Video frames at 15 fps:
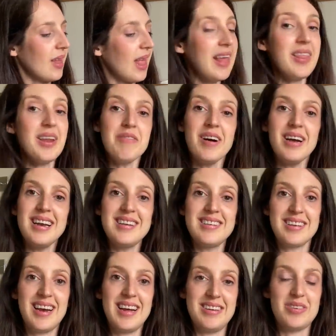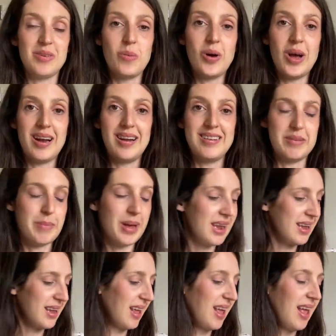And then I finally decided on what I'd like to
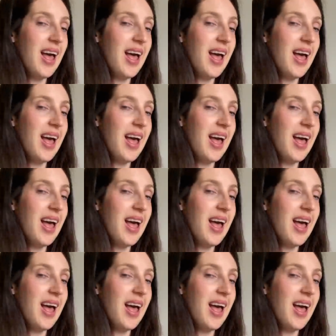make.